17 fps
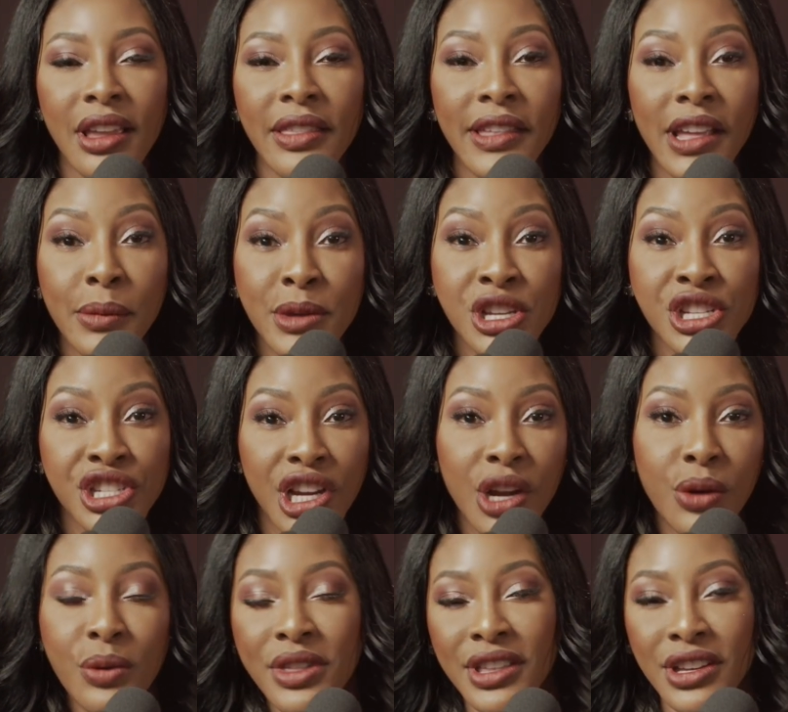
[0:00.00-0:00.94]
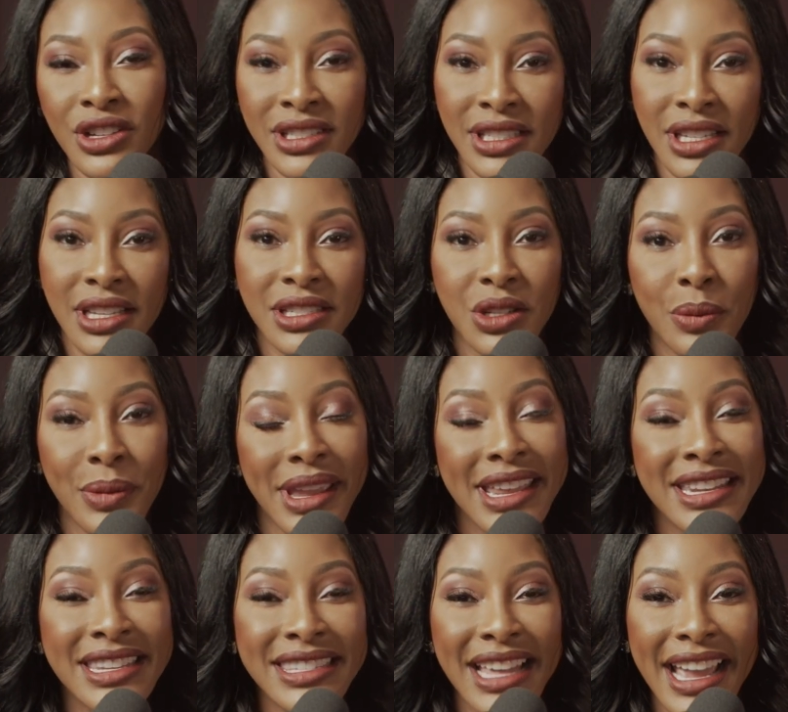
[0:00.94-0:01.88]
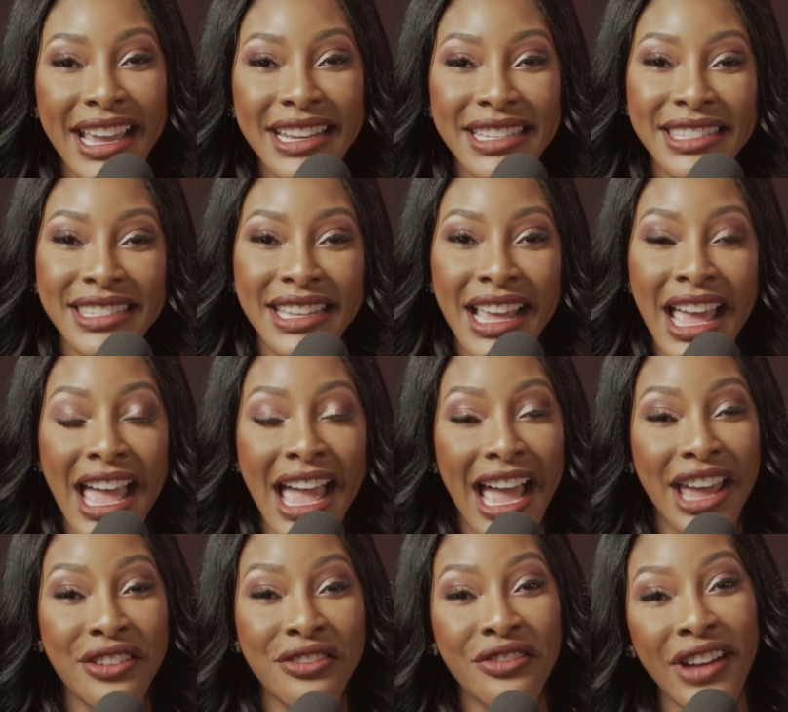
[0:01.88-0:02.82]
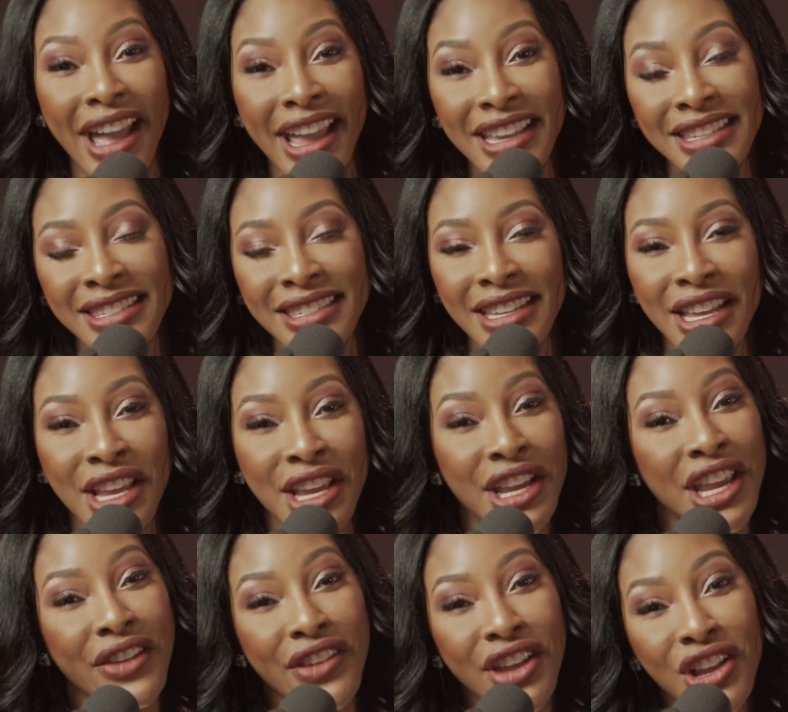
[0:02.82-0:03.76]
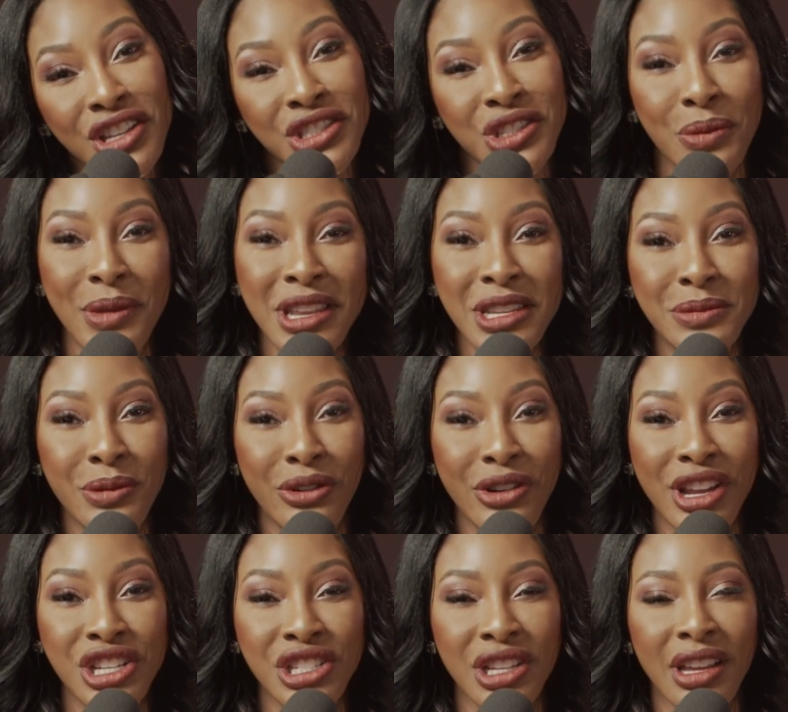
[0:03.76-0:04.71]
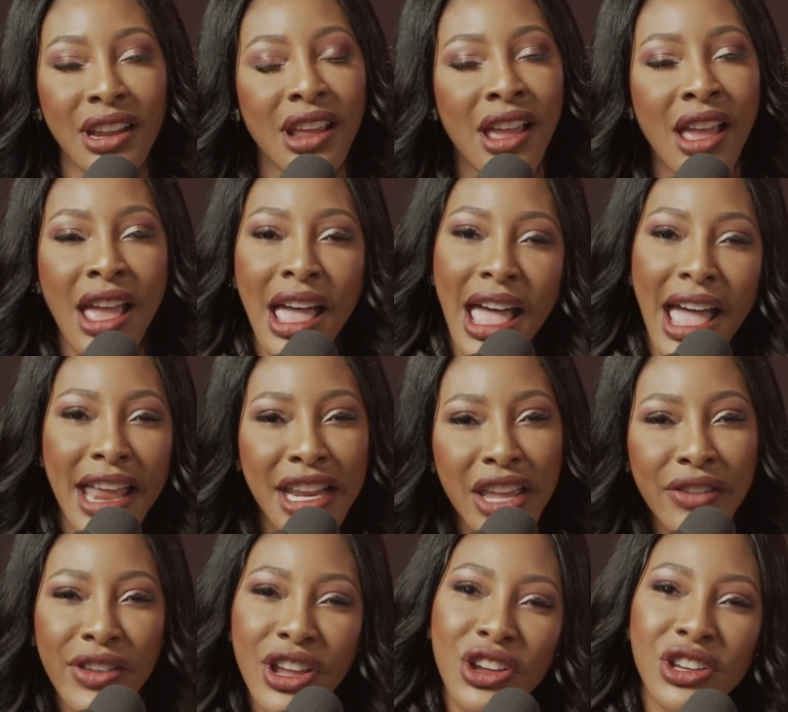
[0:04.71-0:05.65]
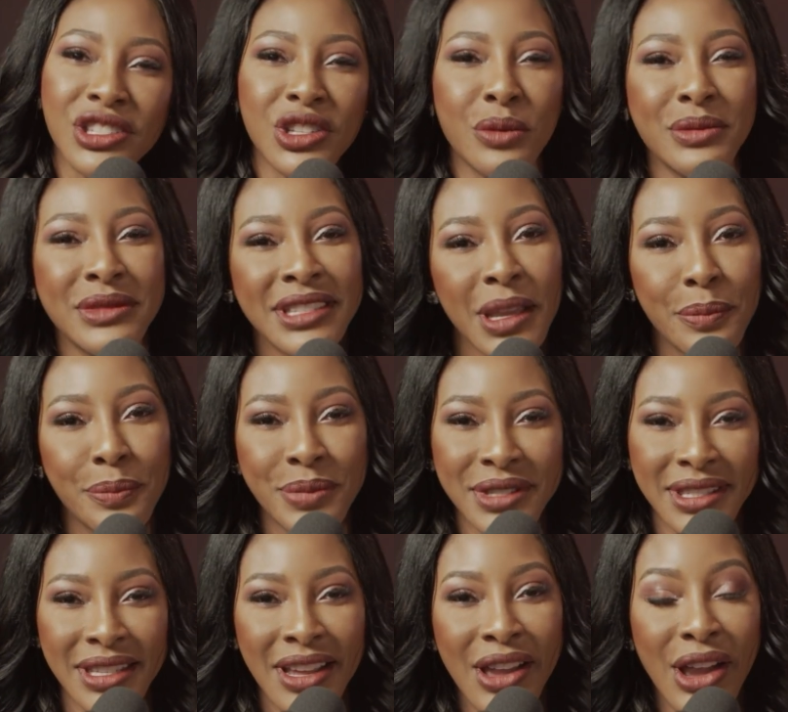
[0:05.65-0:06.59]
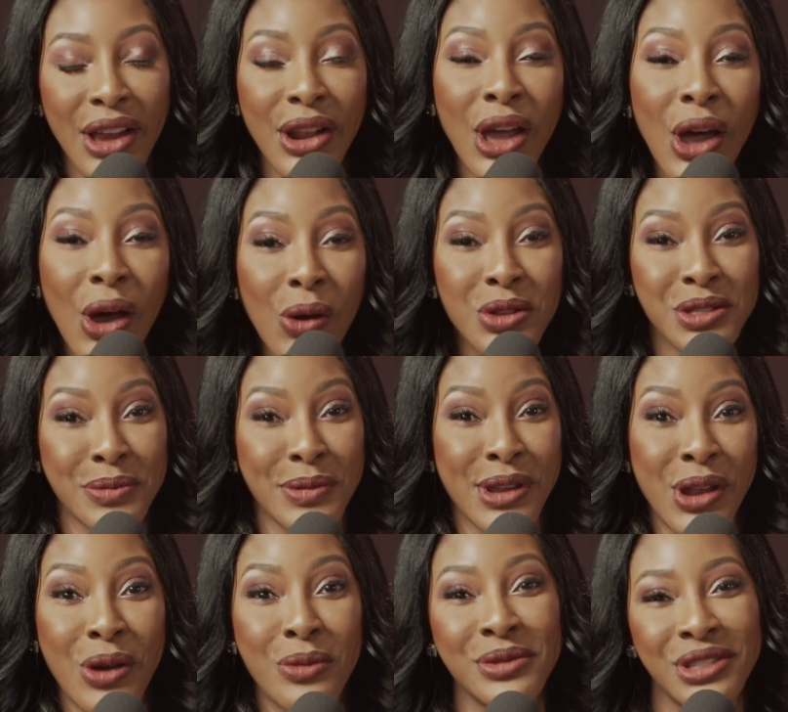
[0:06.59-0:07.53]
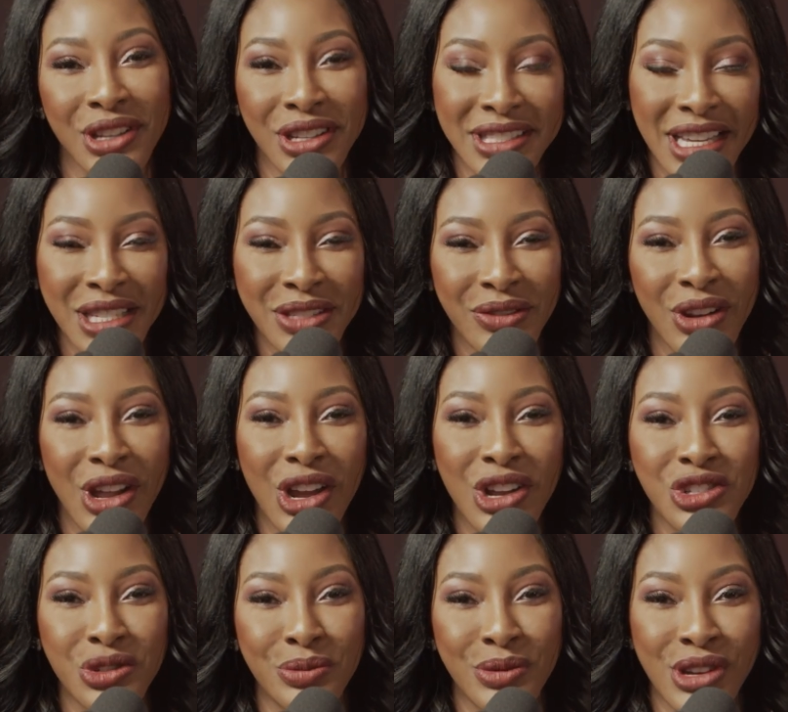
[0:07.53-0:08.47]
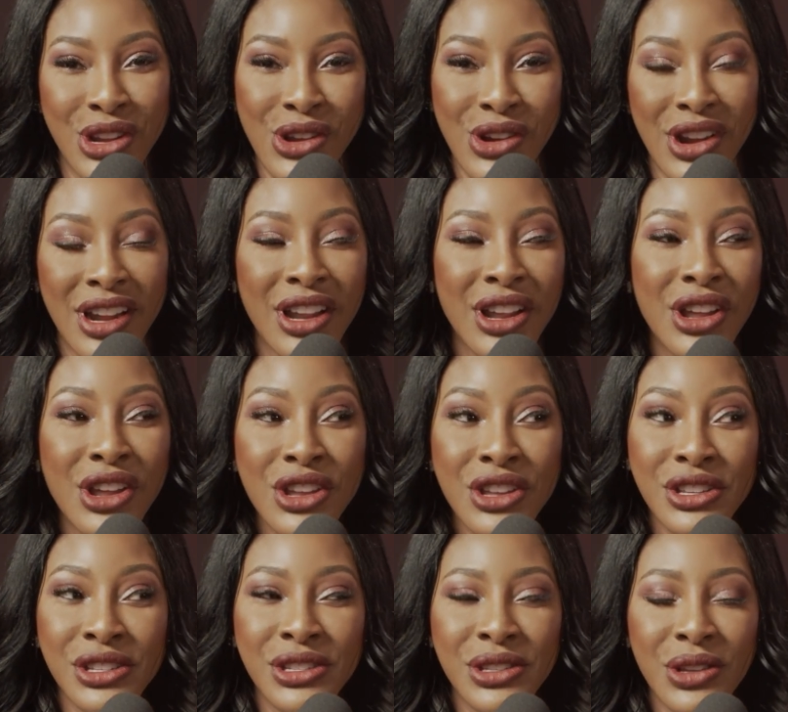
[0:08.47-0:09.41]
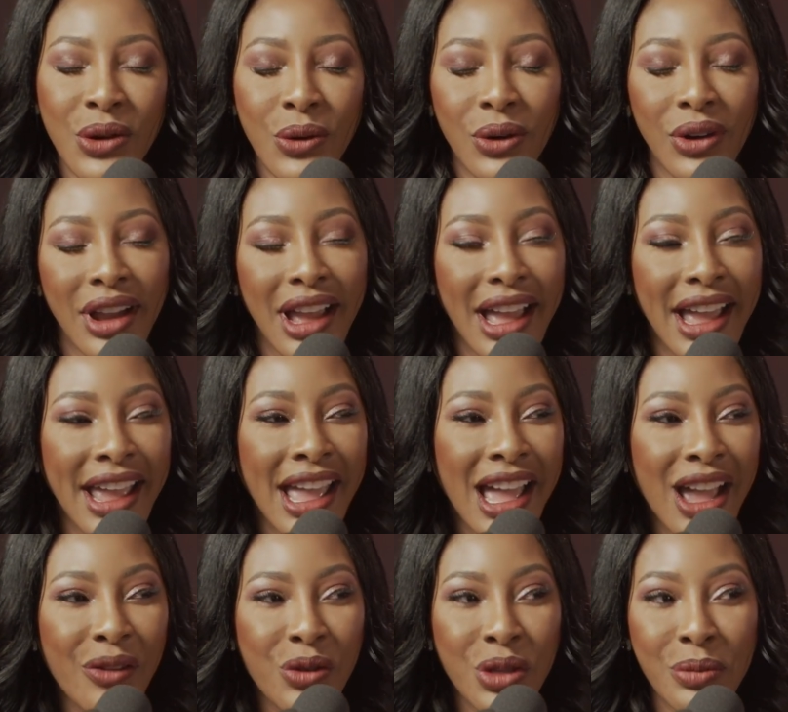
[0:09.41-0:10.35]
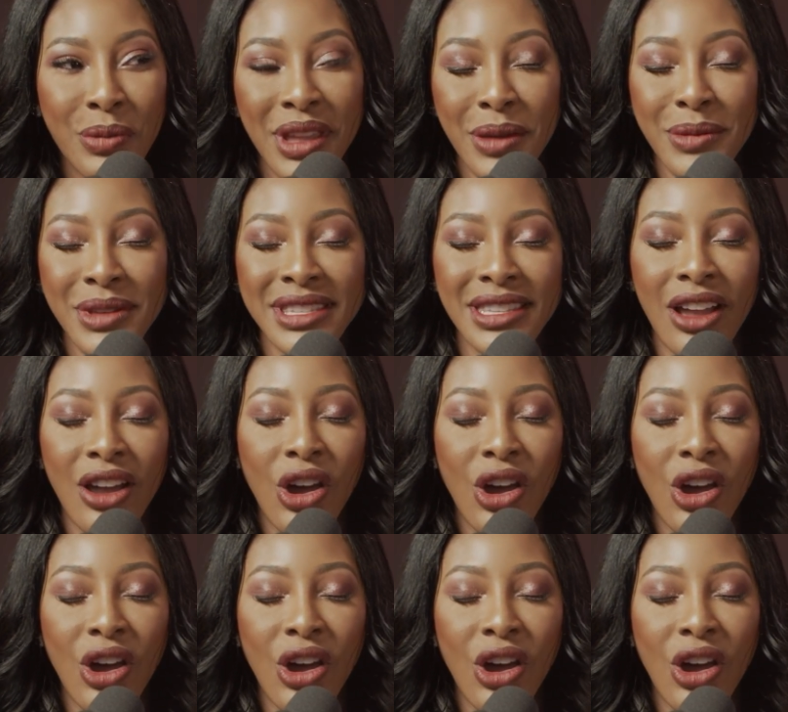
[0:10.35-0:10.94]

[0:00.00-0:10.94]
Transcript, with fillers: They'll be sharing with us some insights advice, giving us some inspiration, and giving us some tips on how to become a successful entrepreneur. So, I have with me Mr.